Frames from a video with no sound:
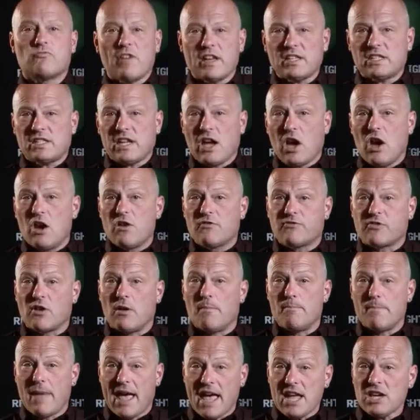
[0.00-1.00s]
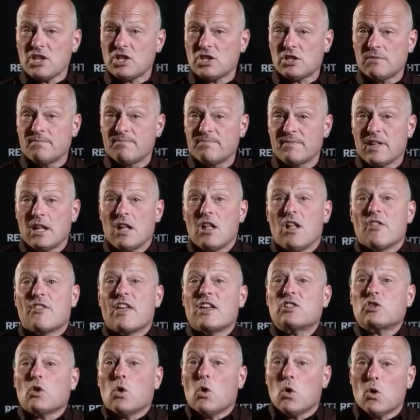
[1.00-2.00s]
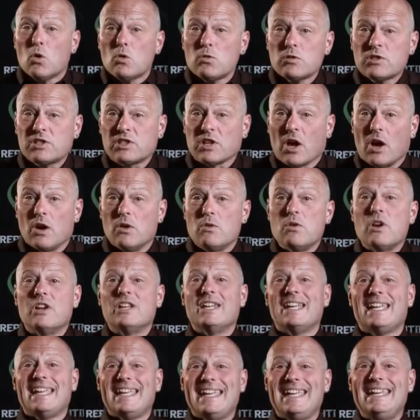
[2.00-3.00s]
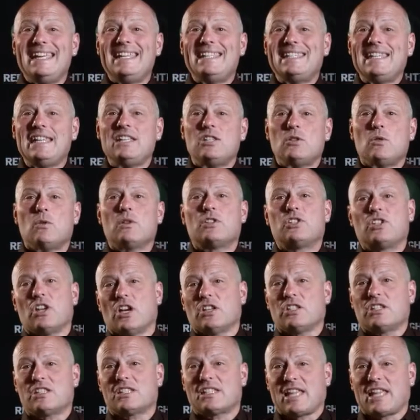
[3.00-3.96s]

rest it over a mesh. There's also an easy to adjust